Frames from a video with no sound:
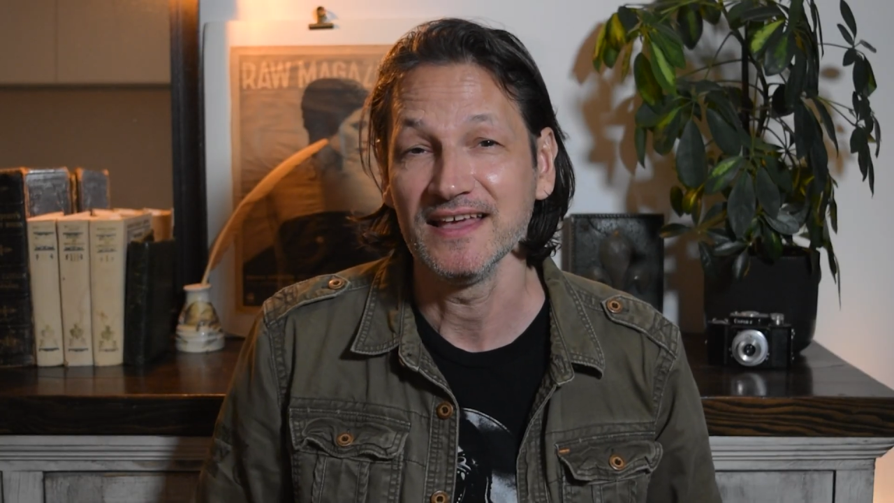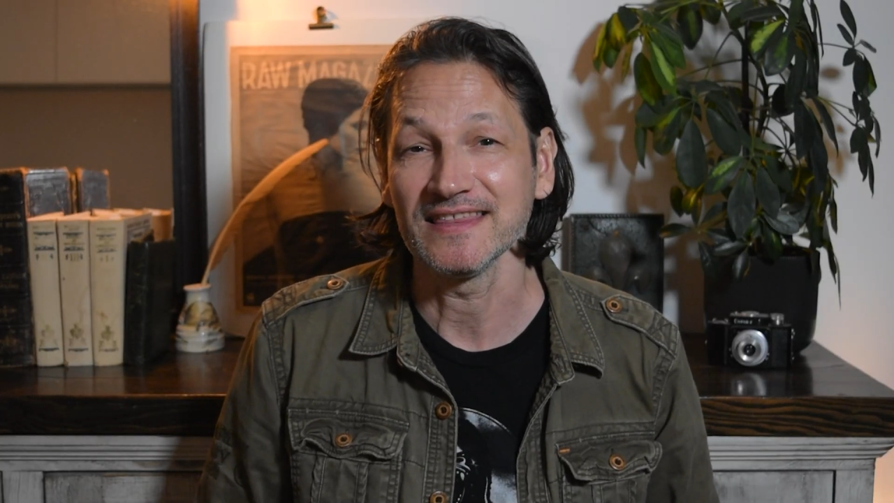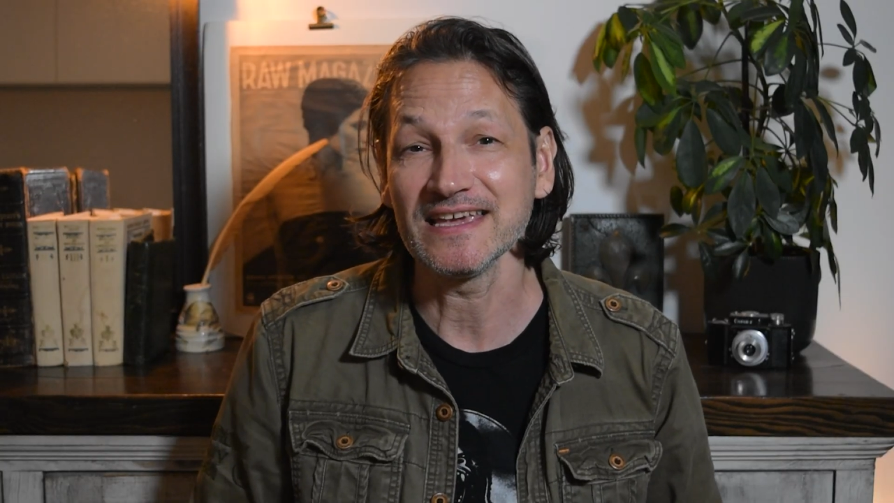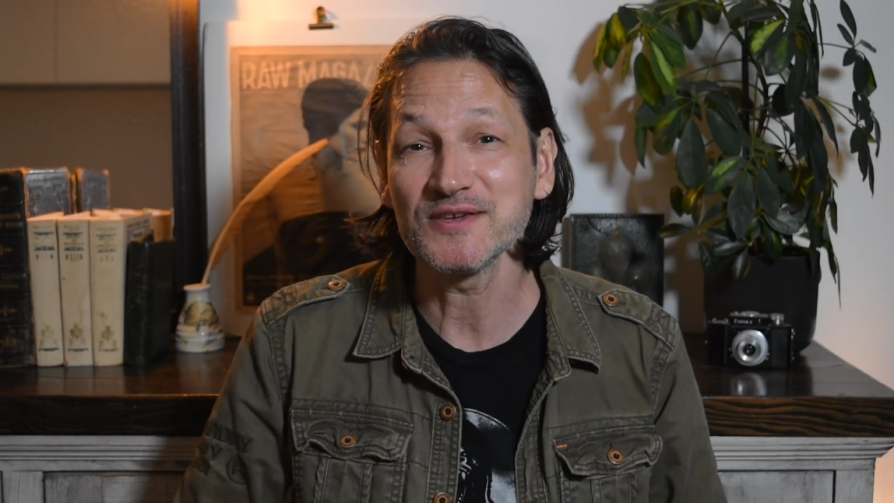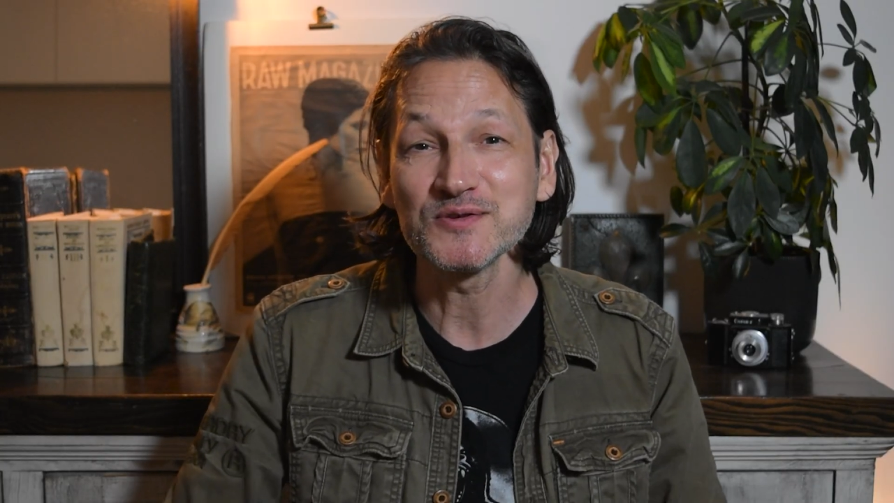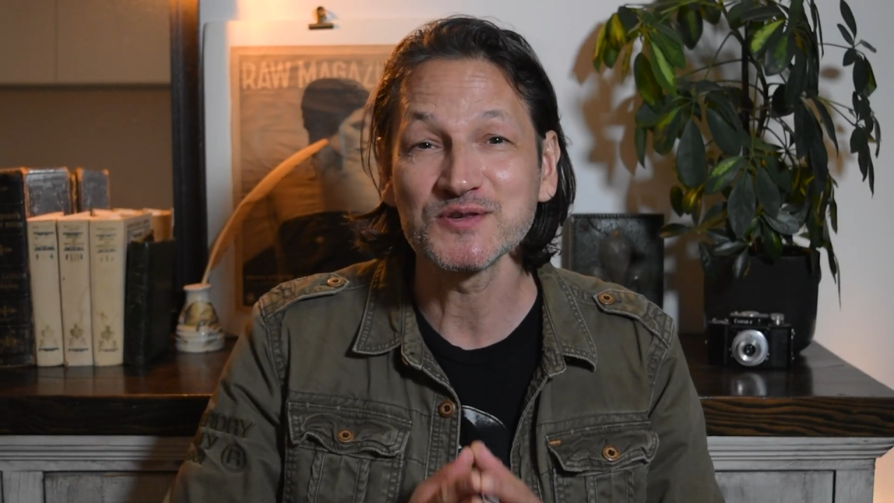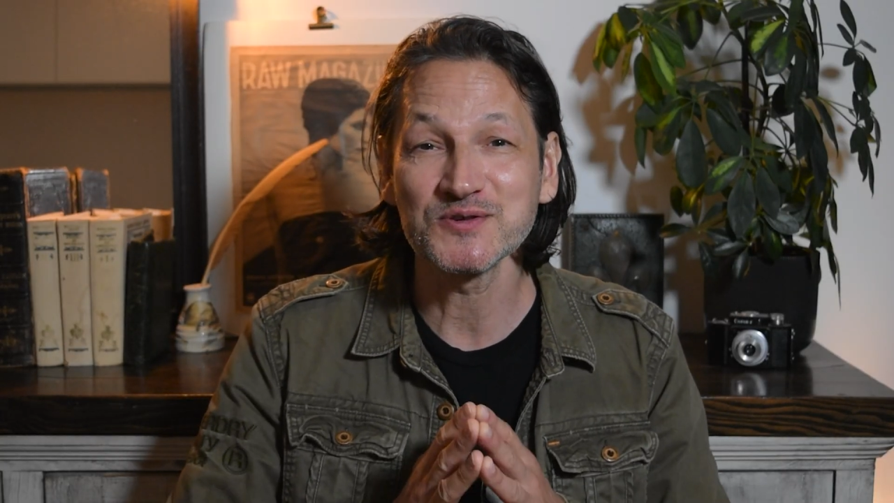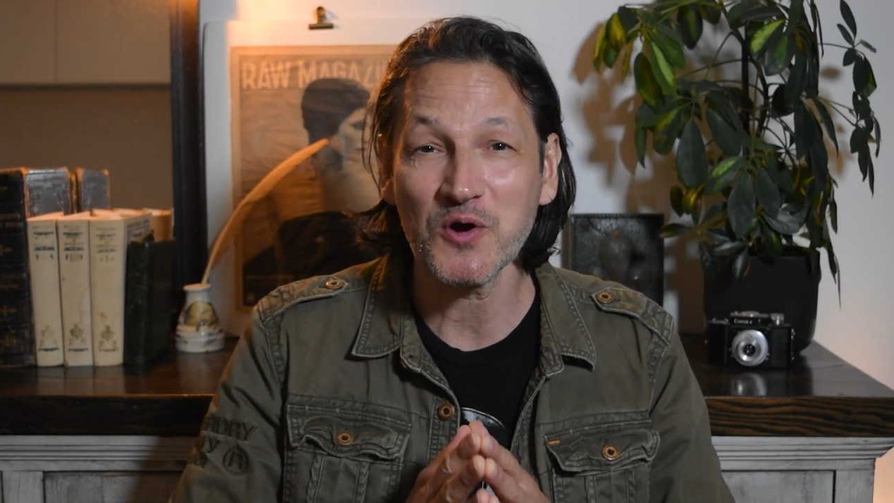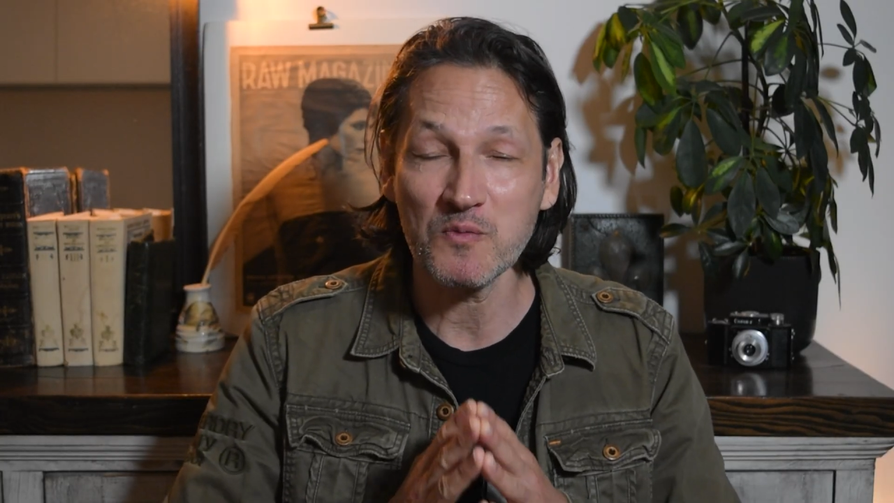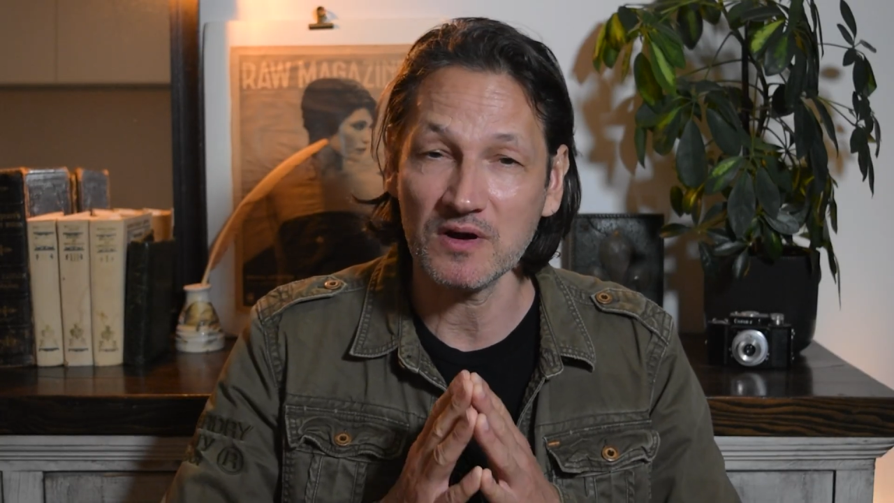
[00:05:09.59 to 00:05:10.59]
Thank you
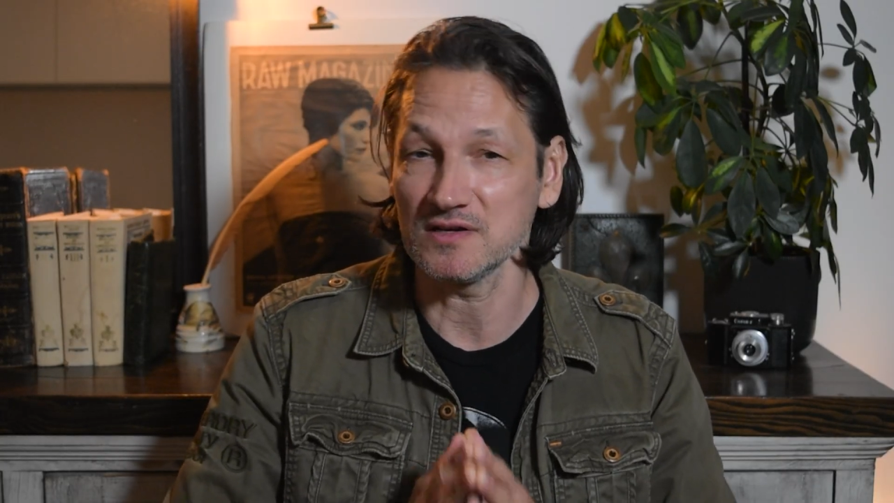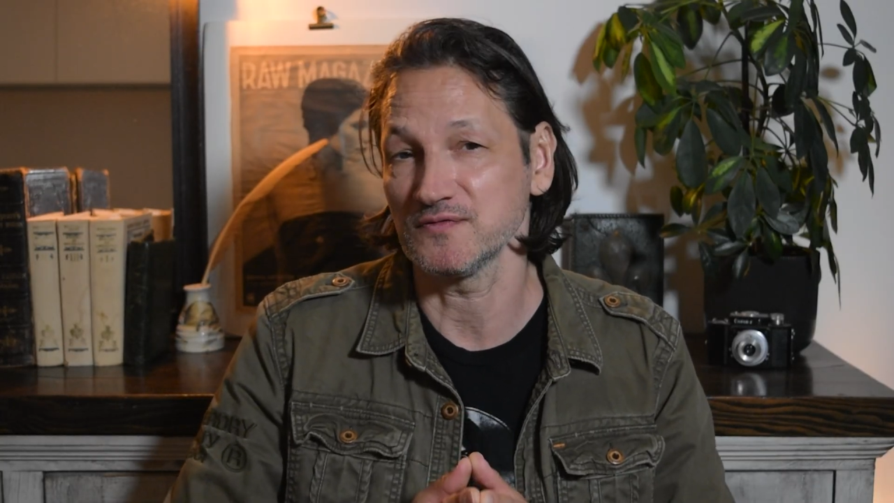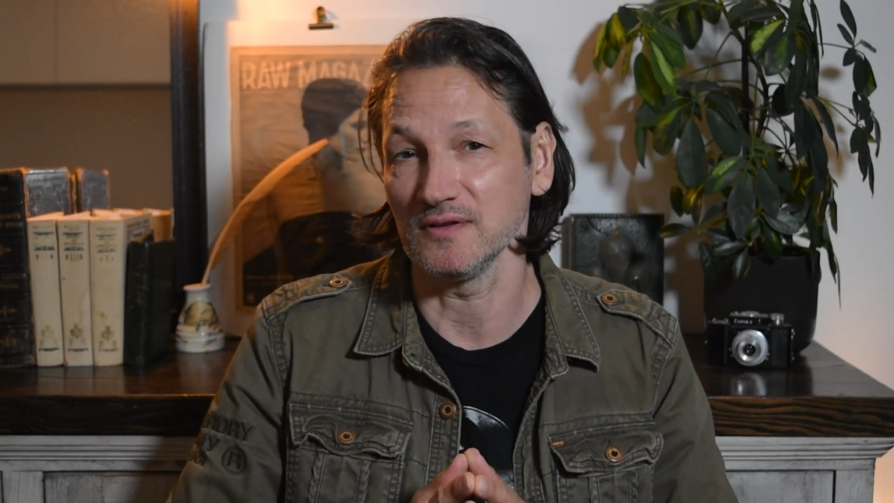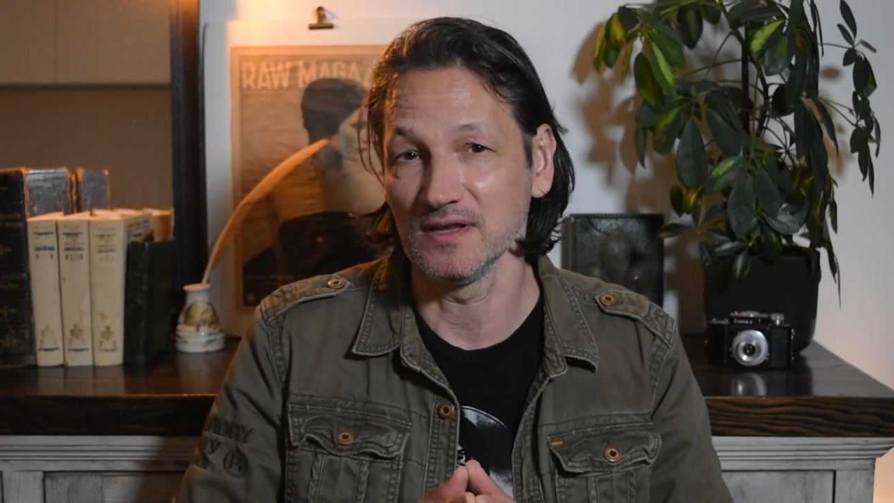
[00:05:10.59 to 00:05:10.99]
so much for